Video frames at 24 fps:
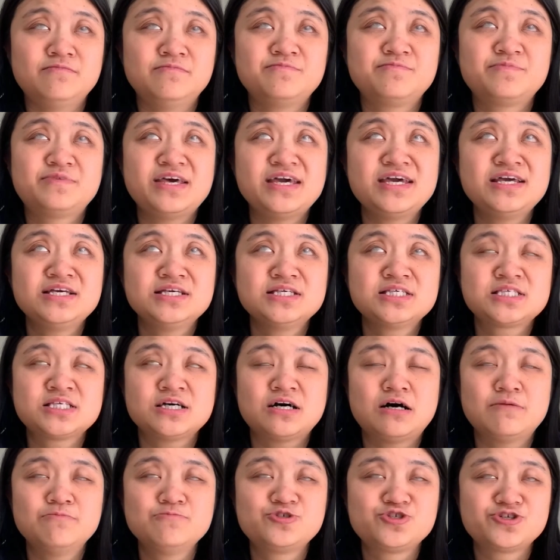things,
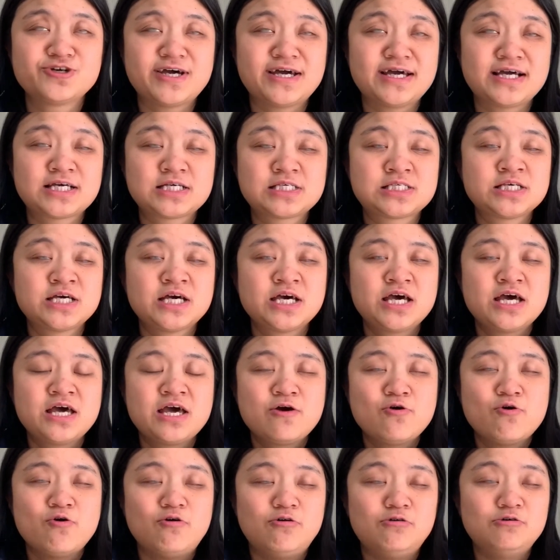objects,
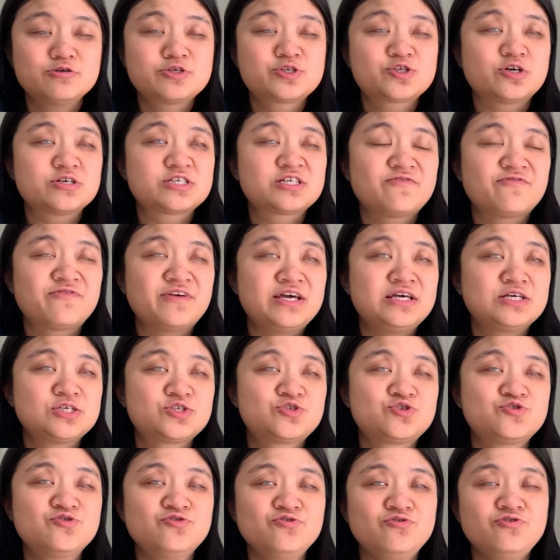all sorts of things
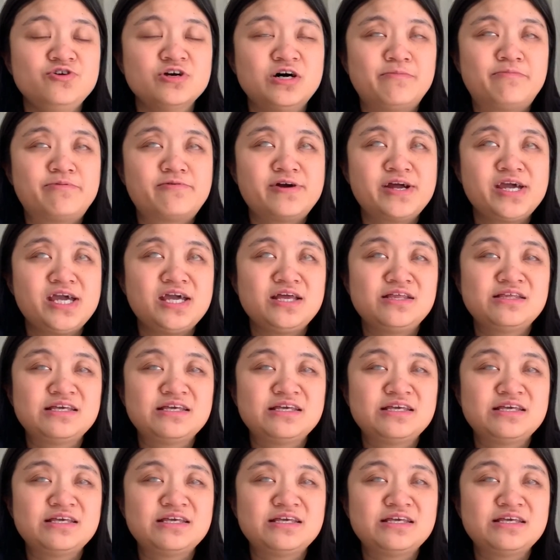to your brain.